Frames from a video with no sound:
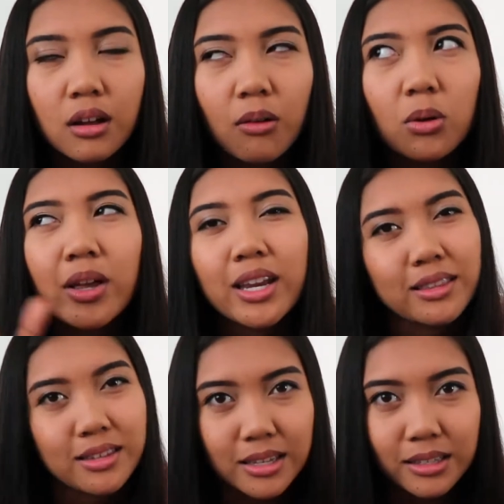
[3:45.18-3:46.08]
we'll get
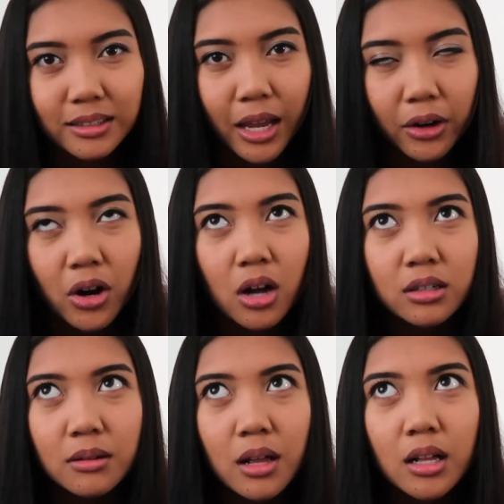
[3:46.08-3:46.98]
into this later
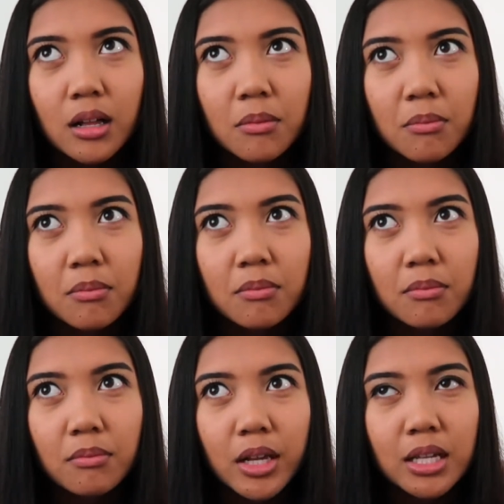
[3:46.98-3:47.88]
on in
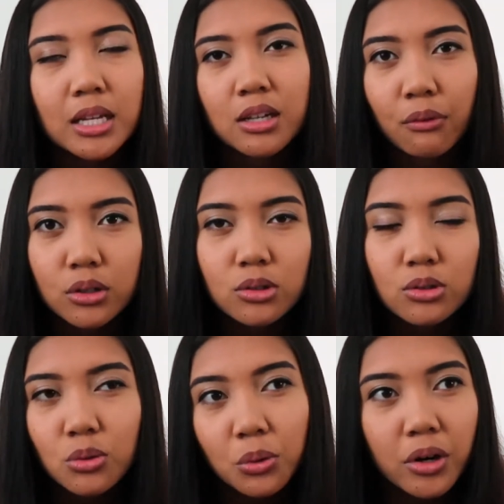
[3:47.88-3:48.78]
a different
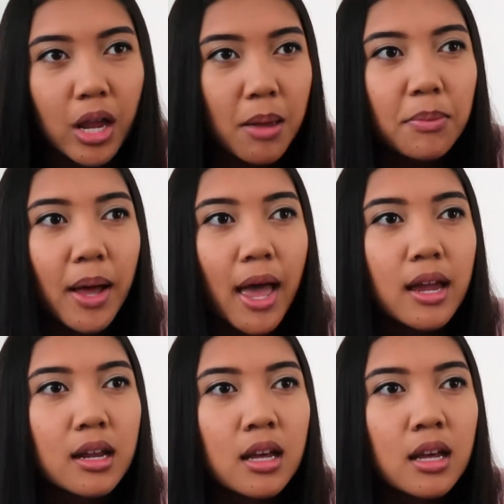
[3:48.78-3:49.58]
story, but